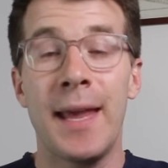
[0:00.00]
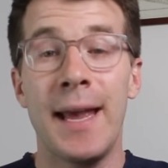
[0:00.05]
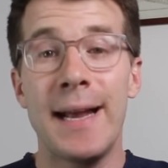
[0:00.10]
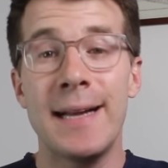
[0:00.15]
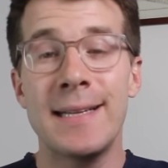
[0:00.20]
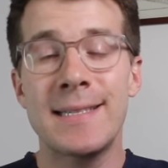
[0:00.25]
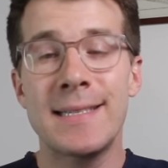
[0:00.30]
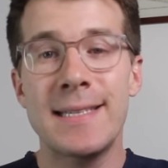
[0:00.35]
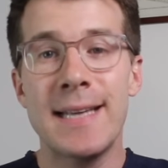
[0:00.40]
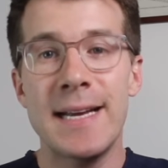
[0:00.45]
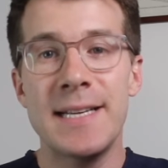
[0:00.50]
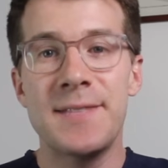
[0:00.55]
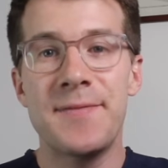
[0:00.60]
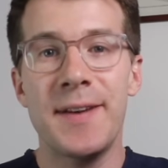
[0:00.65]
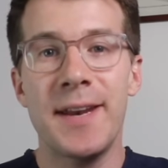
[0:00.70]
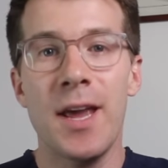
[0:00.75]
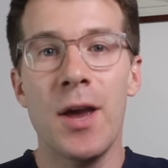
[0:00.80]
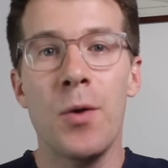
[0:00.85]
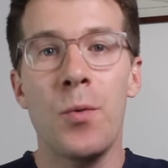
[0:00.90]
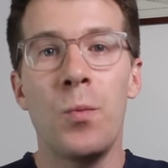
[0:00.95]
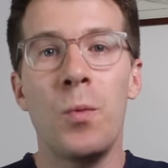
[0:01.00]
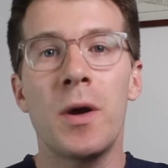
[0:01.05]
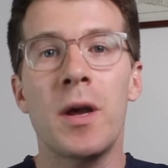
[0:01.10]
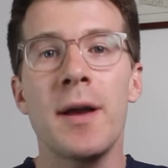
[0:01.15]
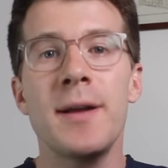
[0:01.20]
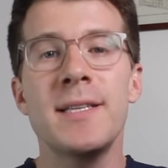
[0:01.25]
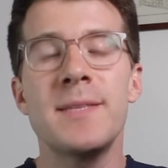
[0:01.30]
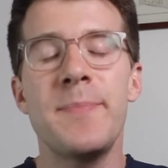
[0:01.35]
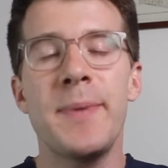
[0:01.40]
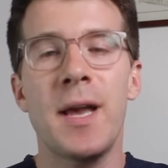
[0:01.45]
In today's video, we're
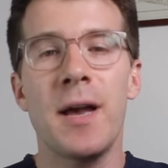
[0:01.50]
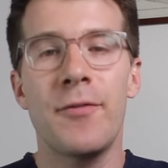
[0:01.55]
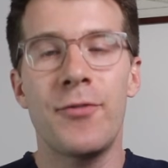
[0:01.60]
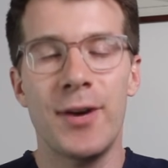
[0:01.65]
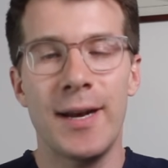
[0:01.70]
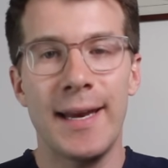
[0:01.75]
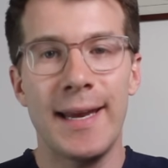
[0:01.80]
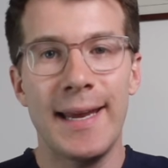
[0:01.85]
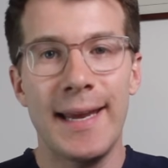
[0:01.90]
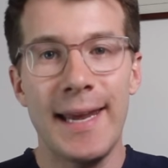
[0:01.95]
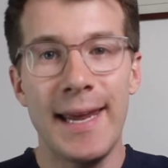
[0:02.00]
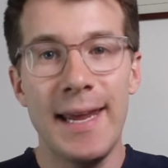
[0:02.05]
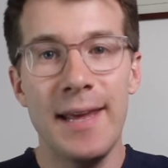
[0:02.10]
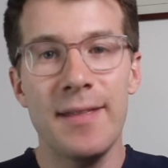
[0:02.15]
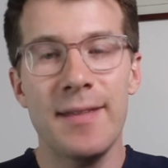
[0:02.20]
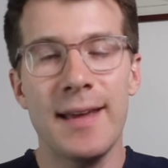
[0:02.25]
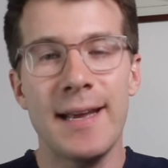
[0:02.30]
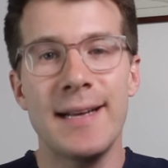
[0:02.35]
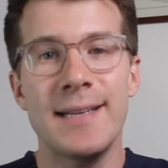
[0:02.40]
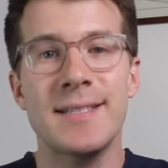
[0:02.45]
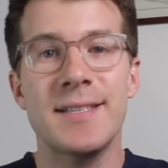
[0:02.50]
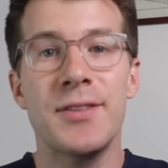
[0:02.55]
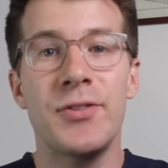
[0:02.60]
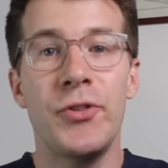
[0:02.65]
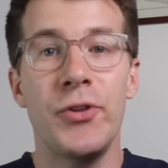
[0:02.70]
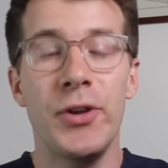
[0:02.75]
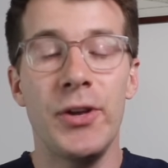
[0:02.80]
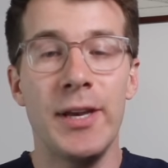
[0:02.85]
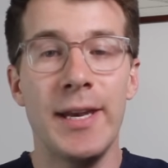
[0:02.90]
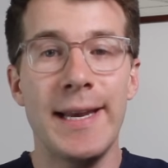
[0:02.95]
going to be covering key things
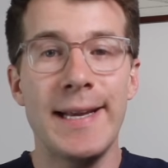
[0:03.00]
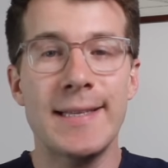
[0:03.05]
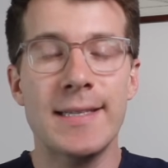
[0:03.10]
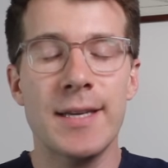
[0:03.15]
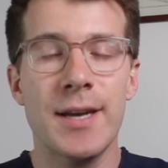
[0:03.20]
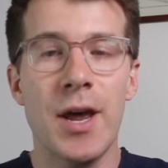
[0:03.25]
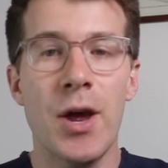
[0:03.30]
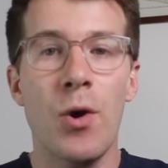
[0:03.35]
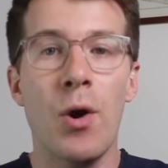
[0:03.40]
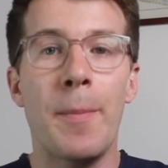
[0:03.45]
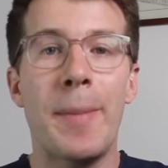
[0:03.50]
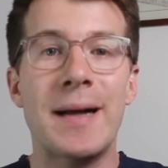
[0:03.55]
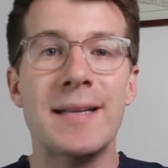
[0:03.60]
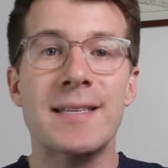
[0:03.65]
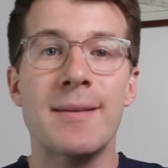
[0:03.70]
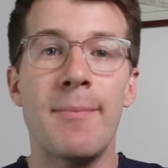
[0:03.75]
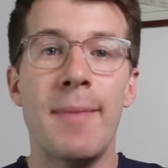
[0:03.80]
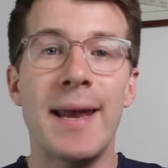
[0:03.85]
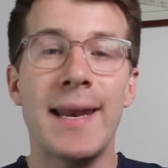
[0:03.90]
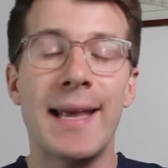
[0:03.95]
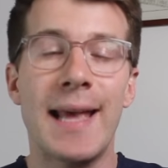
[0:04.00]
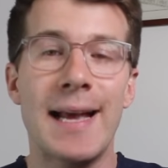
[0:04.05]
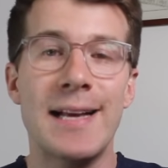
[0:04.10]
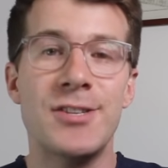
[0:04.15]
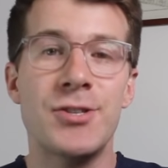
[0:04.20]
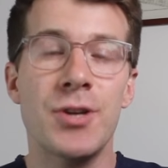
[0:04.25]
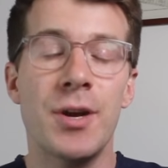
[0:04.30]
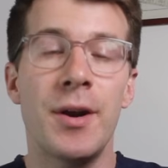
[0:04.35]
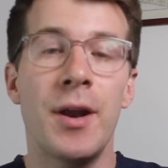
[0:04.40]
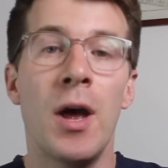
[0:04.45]
that you need to know about a
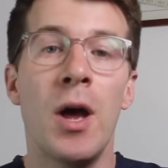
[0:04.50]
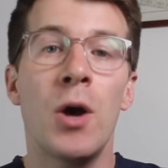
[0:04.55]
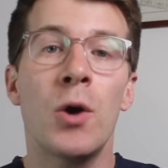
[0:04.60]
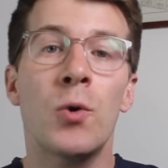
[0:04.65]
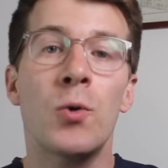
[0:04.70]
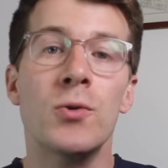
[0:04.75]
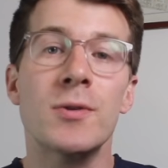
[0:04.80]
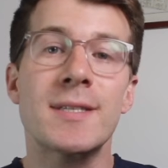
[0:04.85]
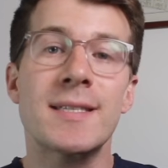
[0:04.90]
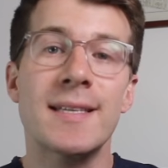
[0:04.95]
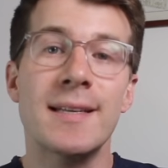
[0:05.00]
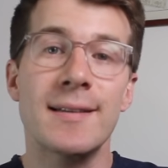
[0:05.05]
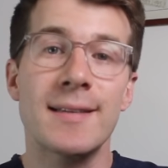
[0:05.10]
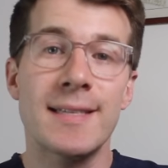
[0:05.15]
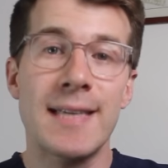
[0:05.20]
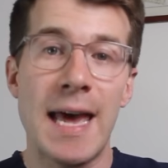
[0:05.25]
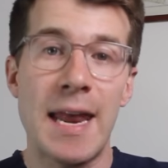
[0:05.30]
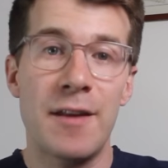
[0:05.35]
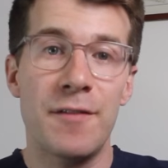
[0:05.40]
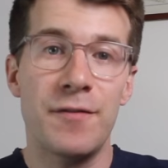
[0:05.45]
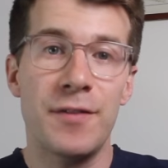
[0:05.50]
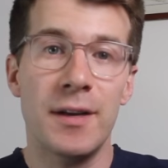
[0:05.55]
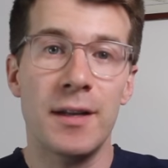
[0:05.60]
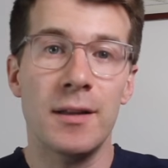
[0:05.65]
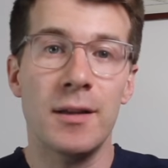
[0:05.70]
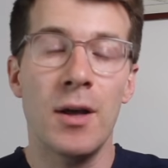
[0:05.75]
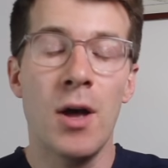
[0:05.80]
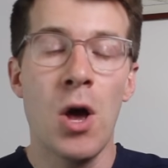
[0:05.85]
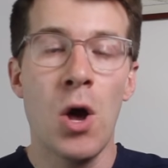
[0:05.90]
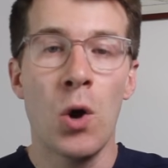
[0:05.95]
medication called
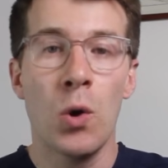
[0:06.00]
Sildenafil,